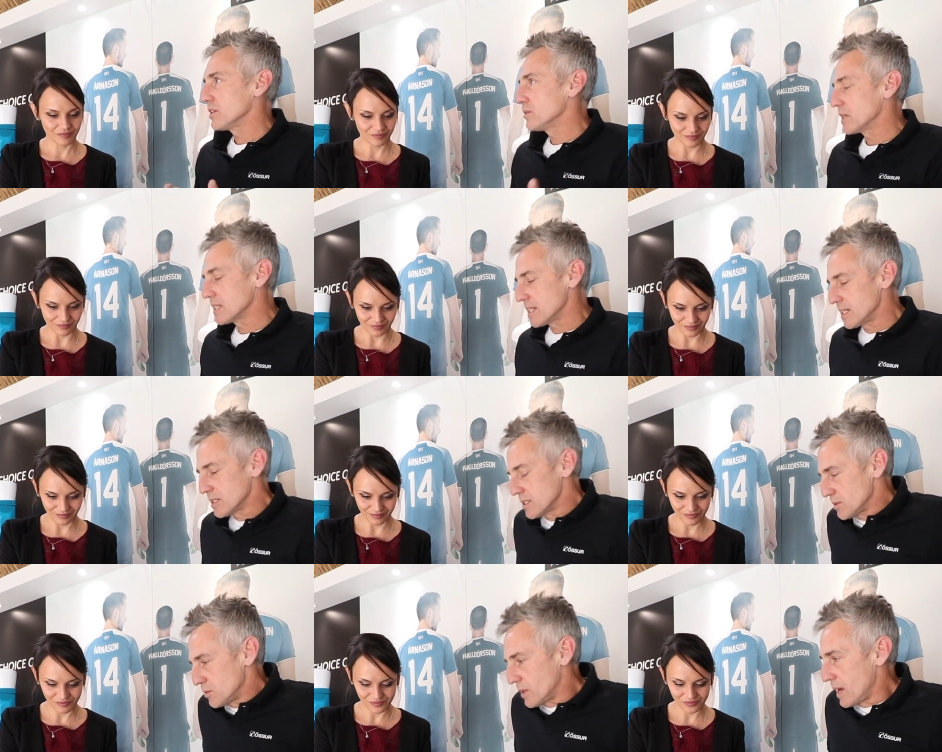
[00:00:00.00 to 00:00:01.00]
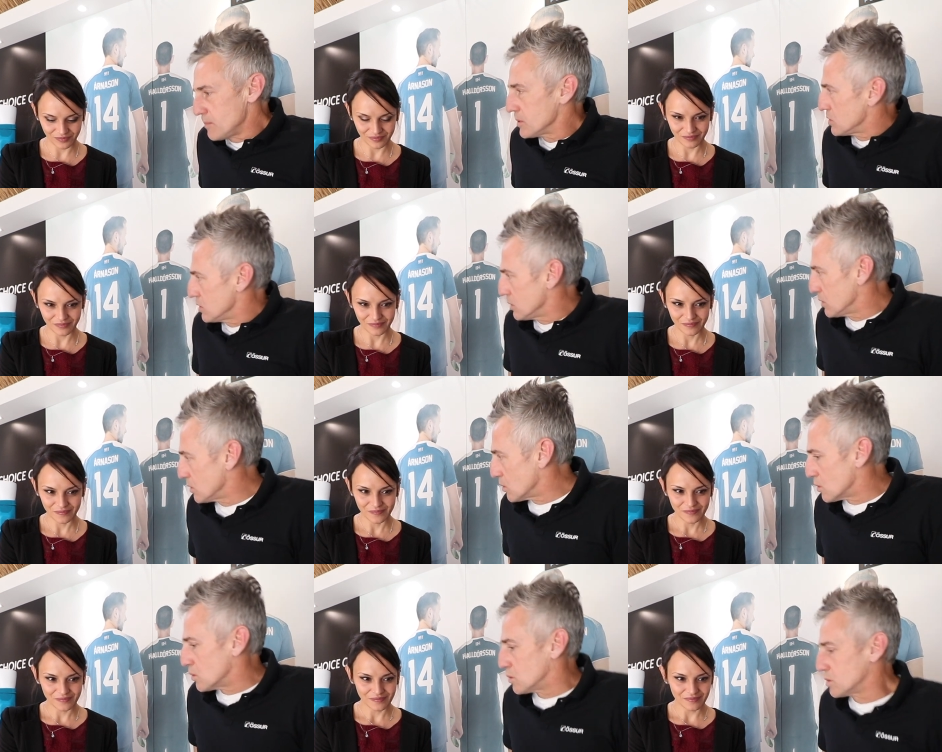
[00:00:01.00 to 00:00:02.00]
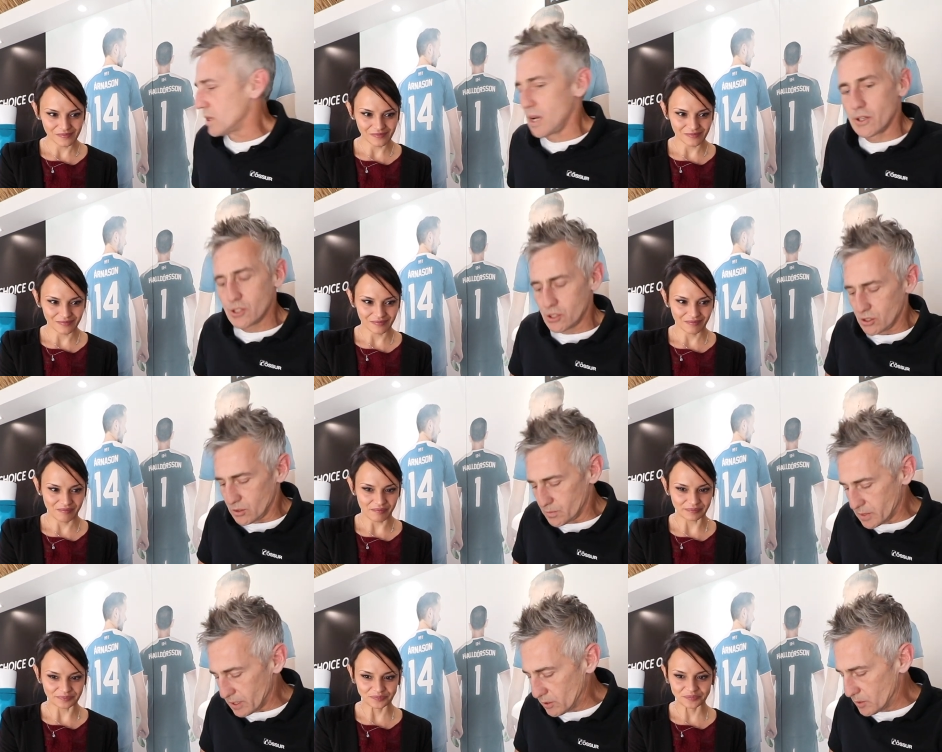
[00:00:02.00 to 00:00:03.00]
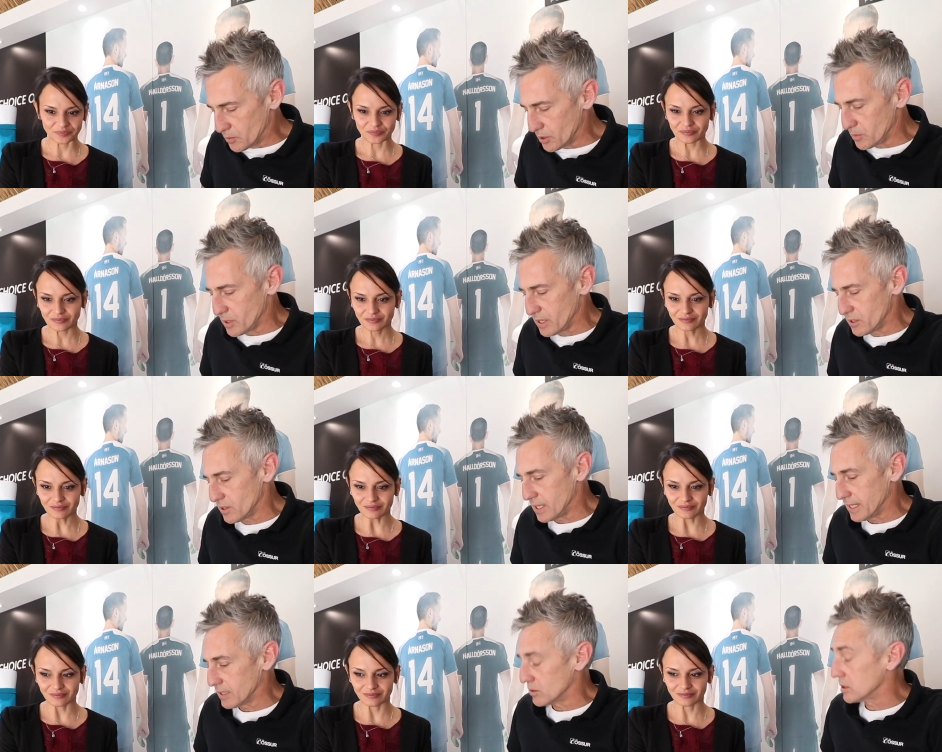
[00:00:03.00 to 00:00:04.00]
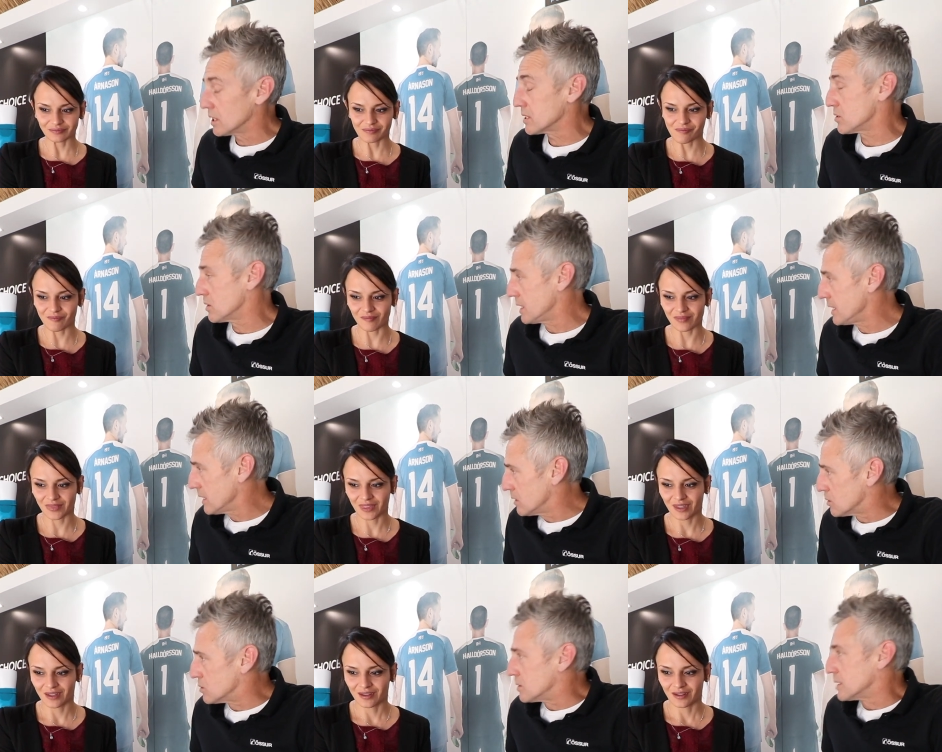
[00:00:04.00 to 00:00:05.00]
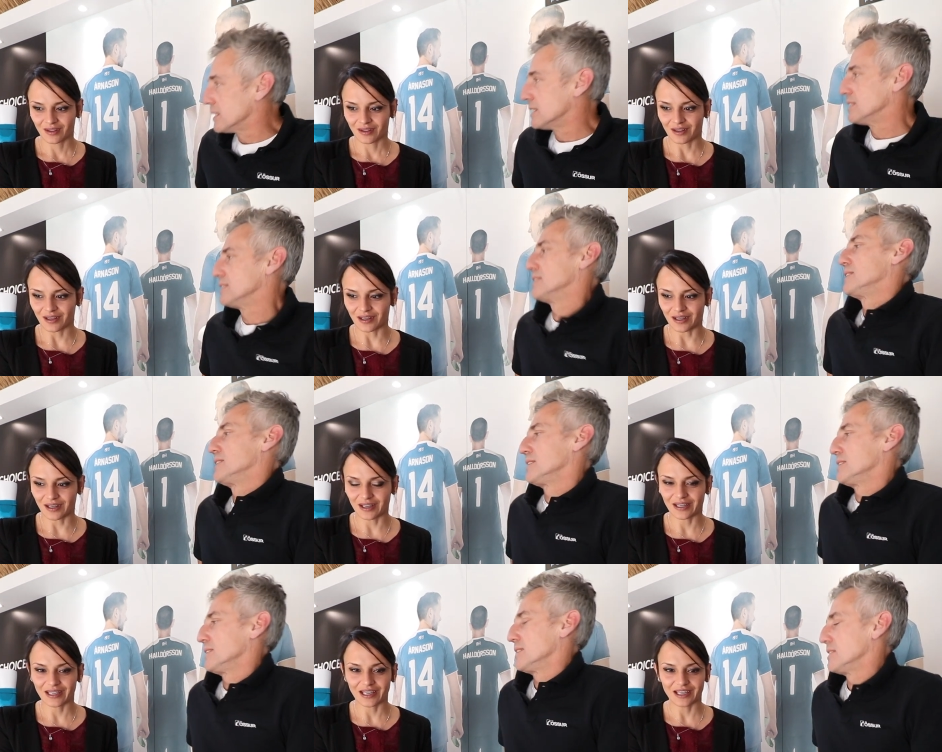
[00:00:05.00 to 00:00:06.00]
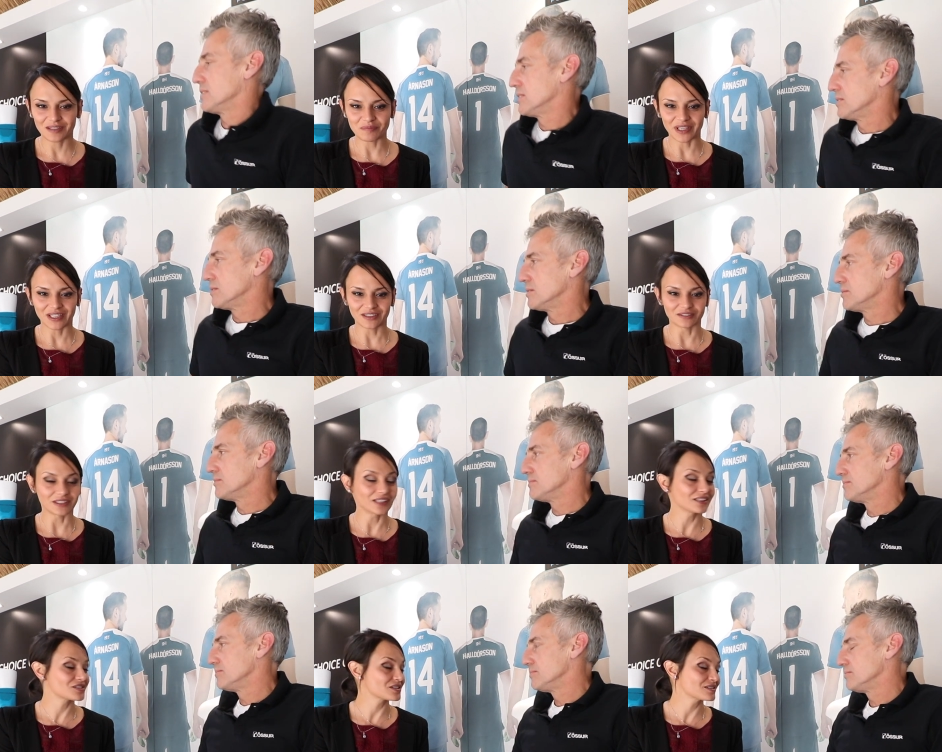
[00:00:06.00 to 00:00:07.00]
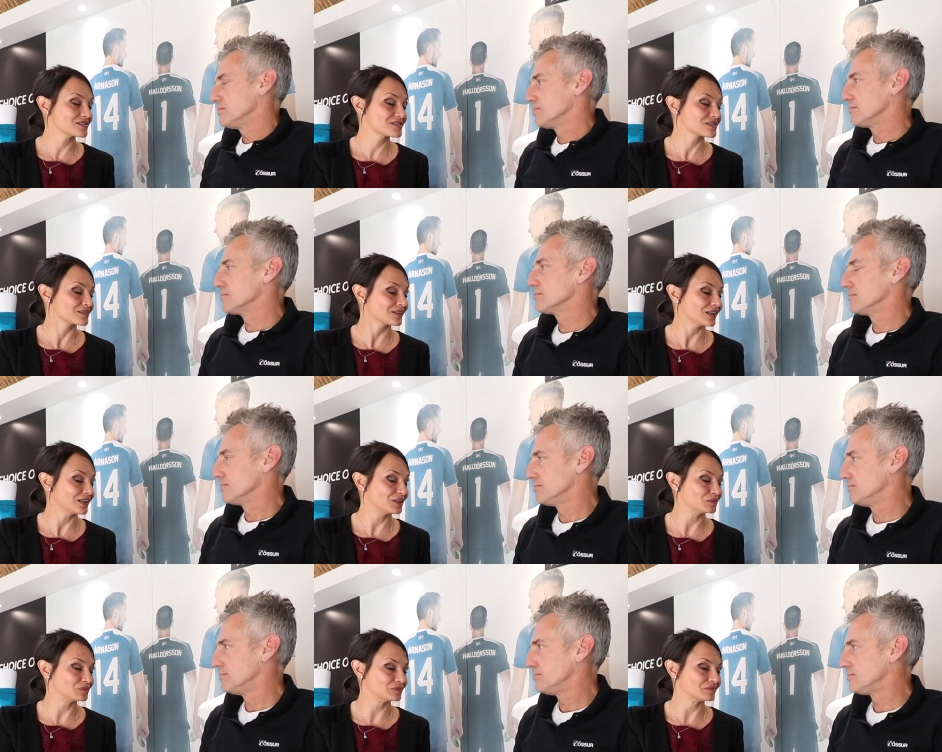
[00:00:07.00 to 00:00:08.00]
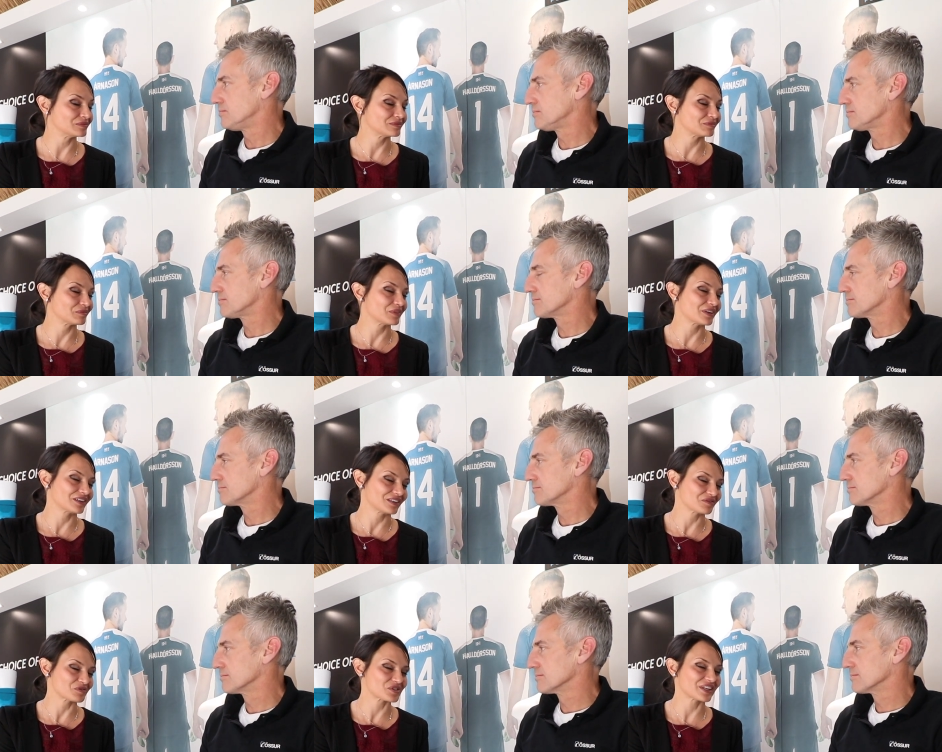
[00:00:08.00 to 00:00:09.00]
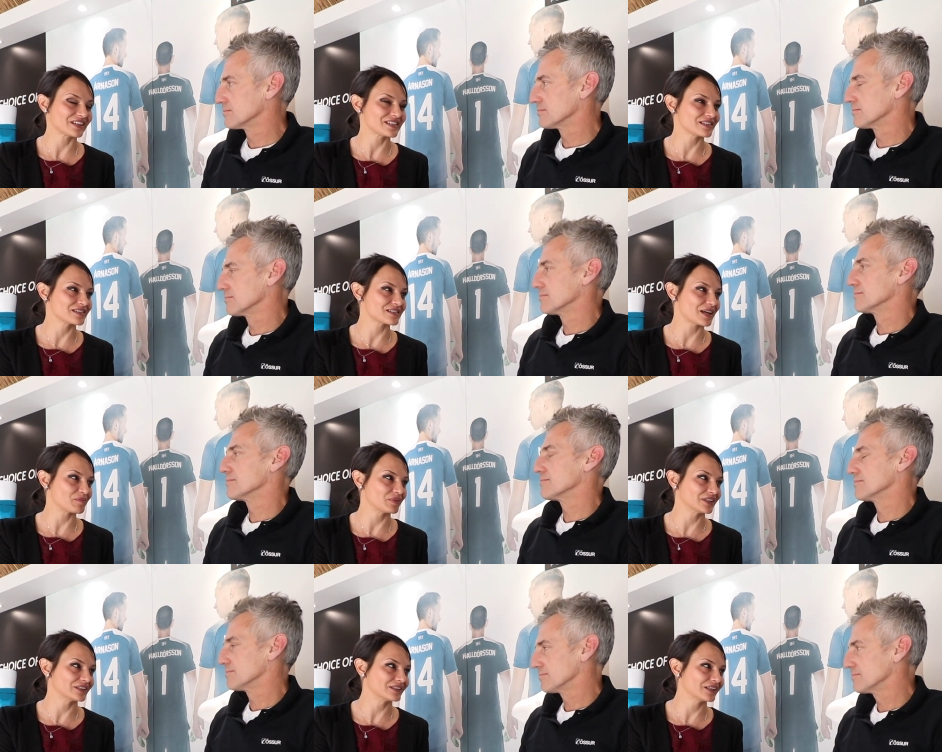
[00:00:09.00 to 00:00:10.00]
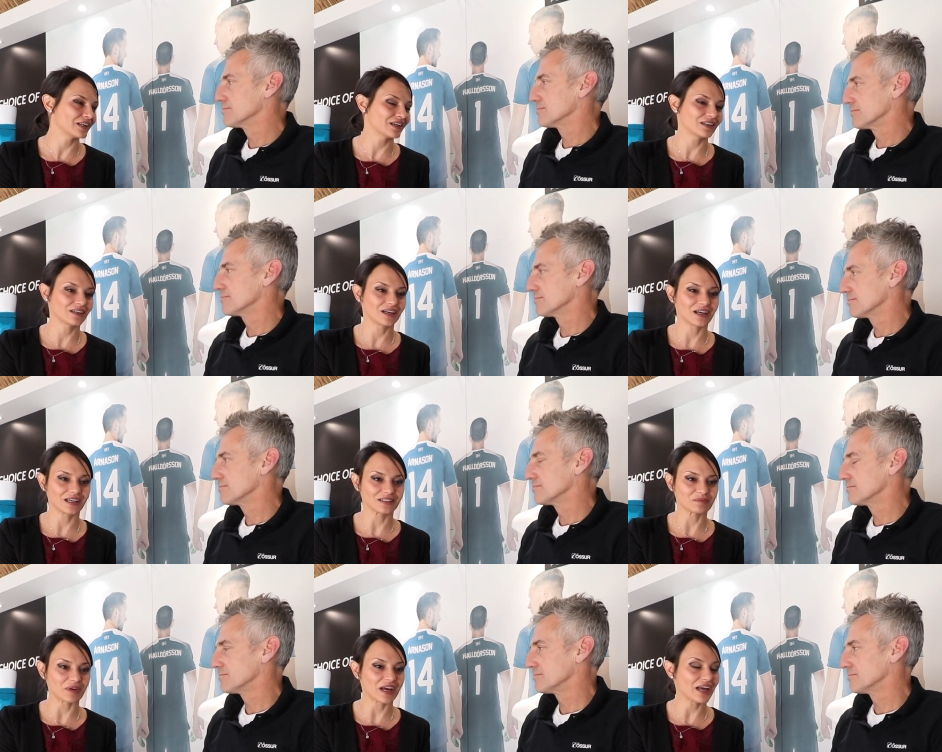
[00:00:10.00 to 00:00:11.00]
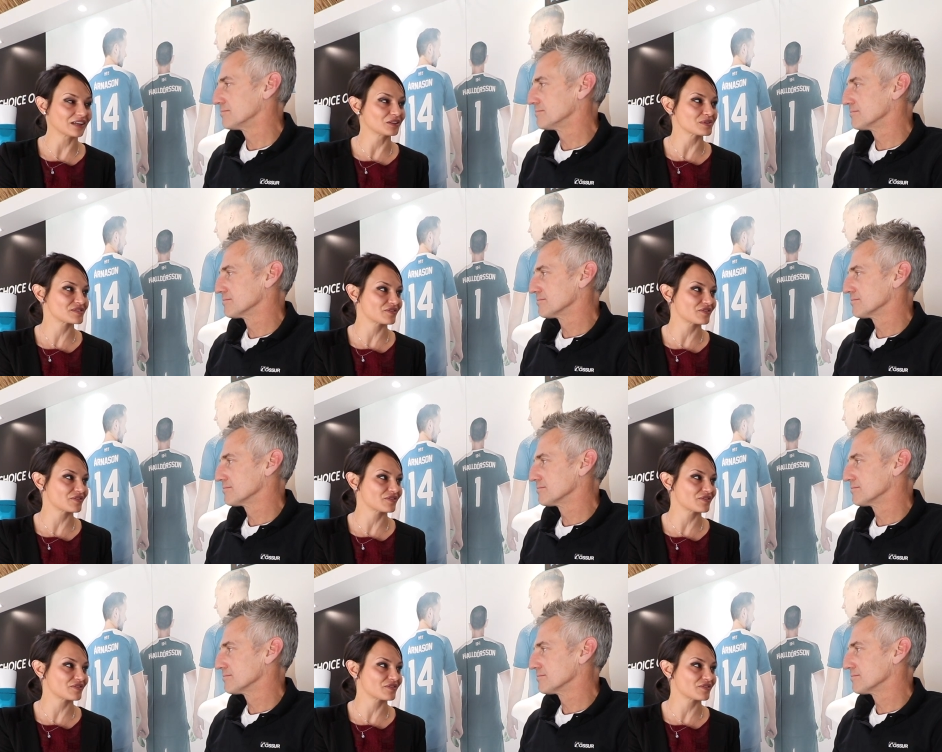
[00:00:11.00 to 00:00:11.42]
Speaker 1: you want to tell us what happened to you or how did you get to the point where you had your leg or lost your leg or?
Speaker 2: I had medical negligence. Um, unfortunately these things happen and my ankle was